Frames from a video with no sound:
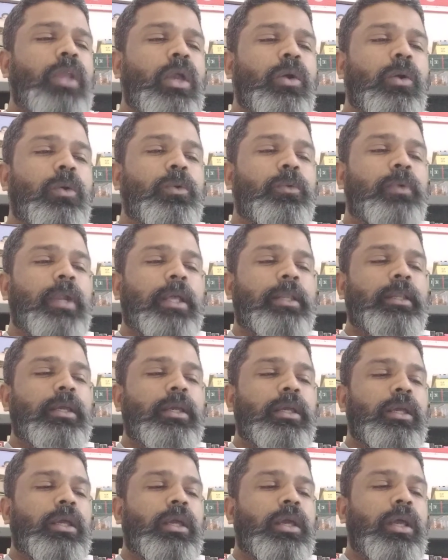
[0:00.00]
Oh, right.
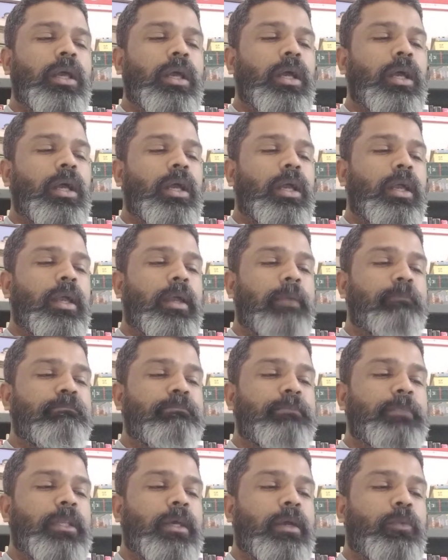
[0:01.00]

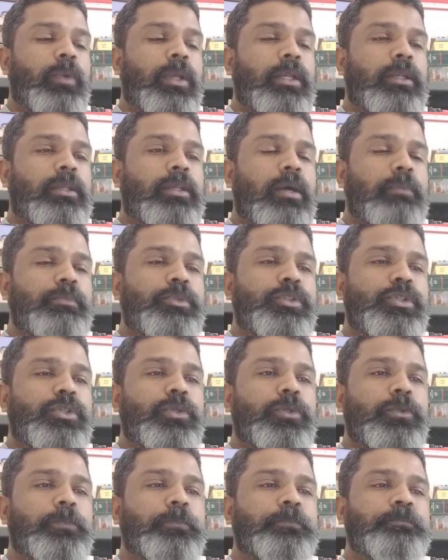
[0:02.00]
And when it comes
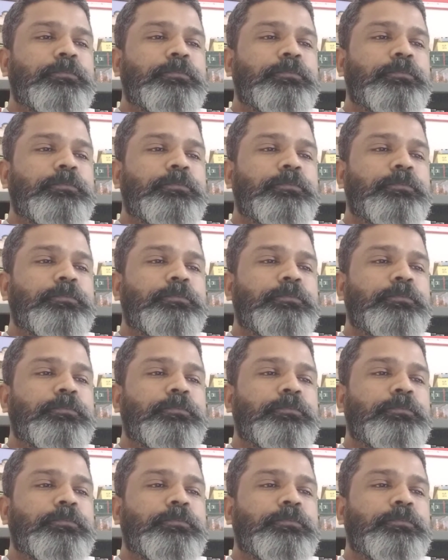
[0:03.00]
to